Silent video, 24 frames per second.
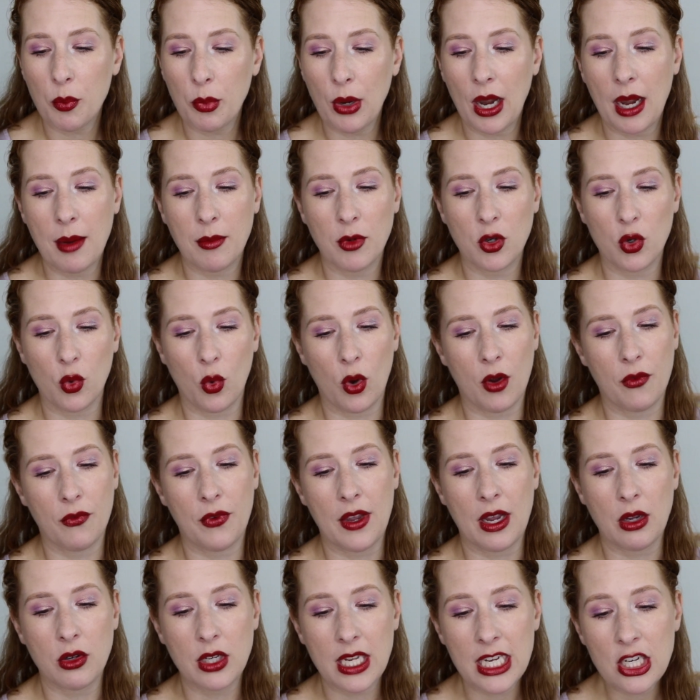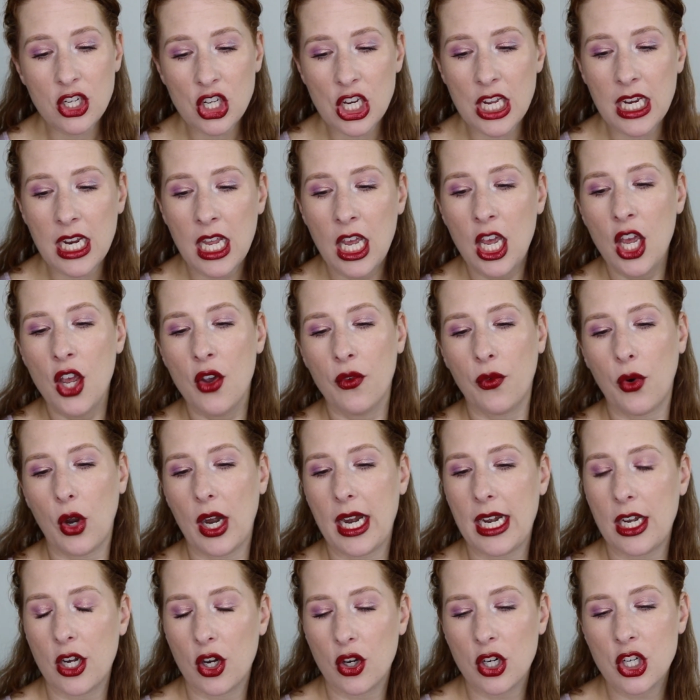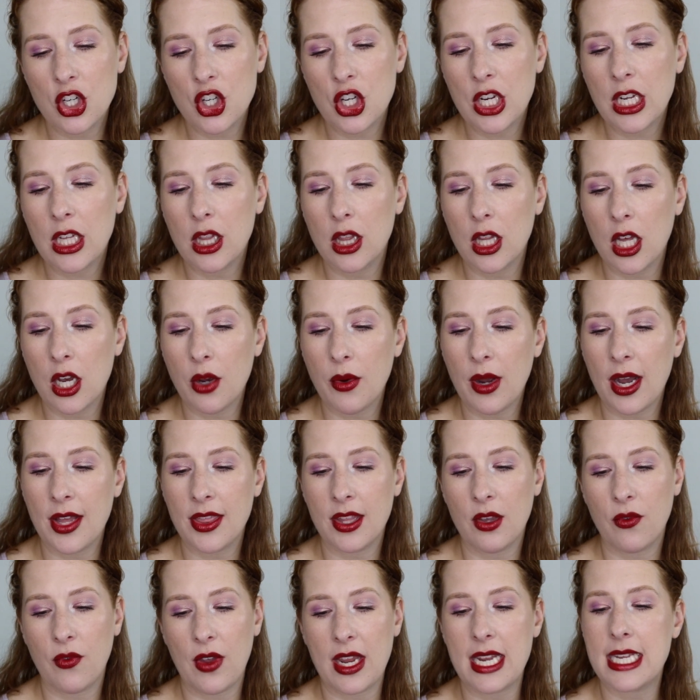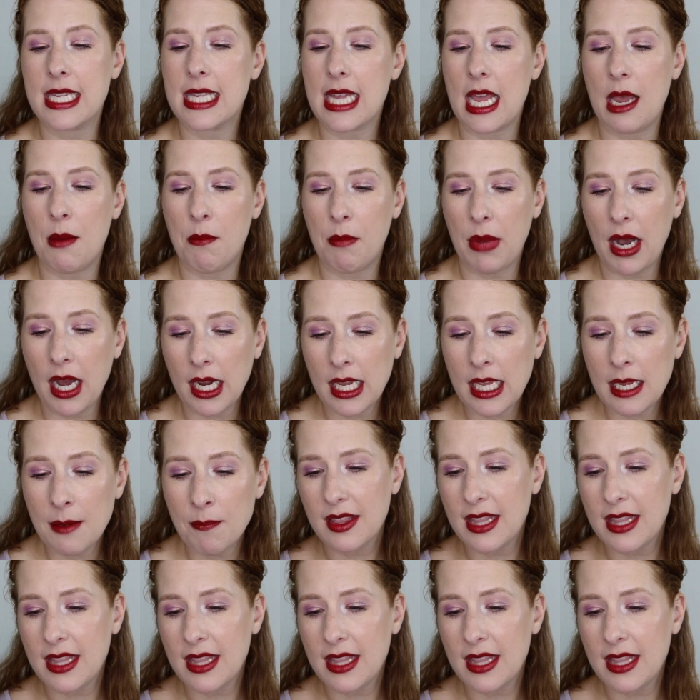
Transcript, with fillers: primer, or foundation for a nourishing glow on the face and body